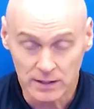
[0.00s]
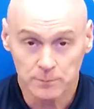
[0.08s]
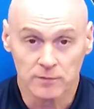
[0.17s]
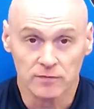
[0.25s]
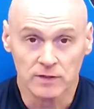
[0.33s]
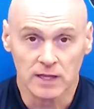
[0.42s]

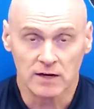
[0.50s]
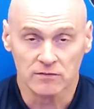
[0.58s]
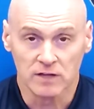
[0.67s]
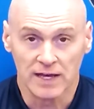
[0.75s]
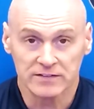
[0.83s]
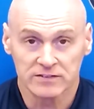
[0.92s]
of a lot of
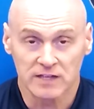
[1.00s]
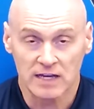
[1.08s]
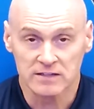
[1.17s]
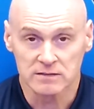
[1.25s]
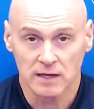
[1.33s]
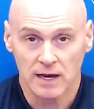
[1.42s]

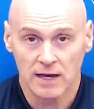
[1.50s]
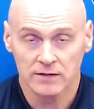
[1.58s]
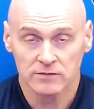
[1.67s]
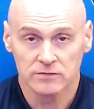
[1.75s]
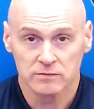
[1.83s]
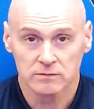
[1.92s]
like-sized
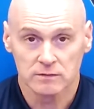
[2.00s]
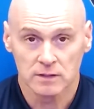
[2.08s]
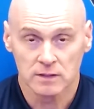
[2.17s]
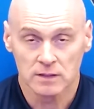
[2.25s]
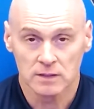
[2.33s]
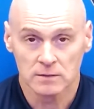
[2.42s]
guys
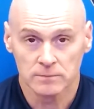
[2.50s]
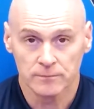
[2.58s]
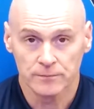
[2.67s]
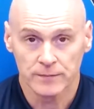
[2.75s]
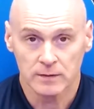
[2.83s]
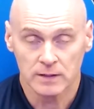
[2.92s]

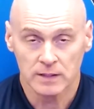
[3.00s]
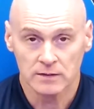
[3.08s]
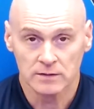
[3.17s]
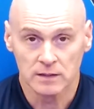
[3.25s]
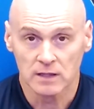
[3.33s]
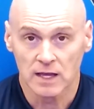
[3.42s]
and
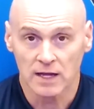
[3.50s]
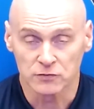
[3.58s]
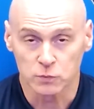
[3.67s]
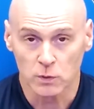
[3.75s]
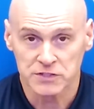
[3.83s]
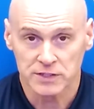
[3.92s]
did a lot of
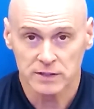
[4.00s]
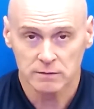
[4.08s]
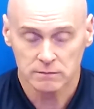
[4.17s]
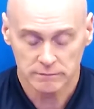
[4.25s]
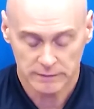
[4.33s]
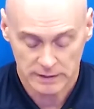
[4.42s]
switching.
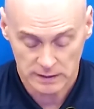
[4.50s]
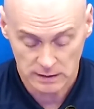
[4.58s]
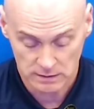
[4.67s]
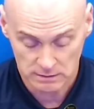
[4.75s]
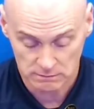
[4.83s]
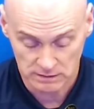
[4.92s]

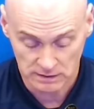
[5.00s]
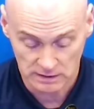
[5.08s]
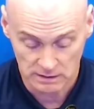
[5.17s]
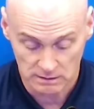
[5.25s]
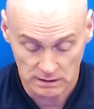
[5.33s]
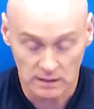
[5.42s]
And they had
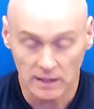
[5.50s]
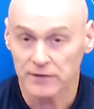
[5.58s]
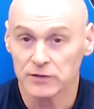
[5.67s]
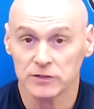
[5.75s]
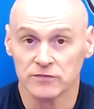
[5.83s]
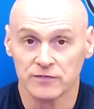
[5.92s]
a lot of
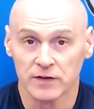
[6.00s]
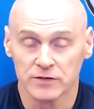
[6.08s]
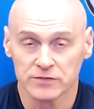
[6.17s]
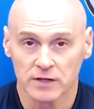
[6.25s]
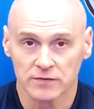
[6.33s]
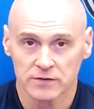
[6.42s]
good
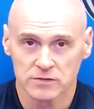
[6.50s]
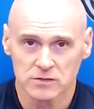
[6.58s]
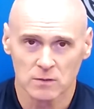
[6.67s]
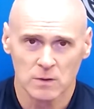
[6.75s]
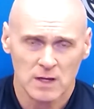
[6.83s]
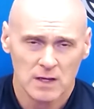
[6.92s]
defenders out there.
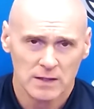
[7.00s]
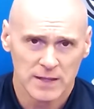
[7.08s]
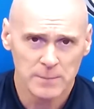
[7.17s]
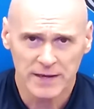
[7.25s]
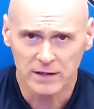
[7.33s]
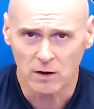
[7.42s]
So they
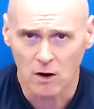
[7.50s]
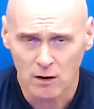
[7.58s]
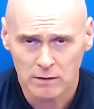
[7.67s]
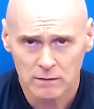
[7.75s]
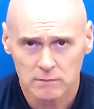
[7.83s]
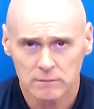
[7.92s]
make it
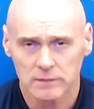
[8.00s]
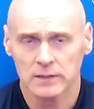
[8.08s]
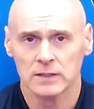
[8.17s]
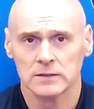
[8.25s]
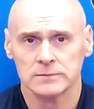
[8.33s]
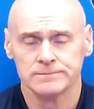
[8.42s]
hard.
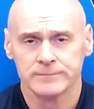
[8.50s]
But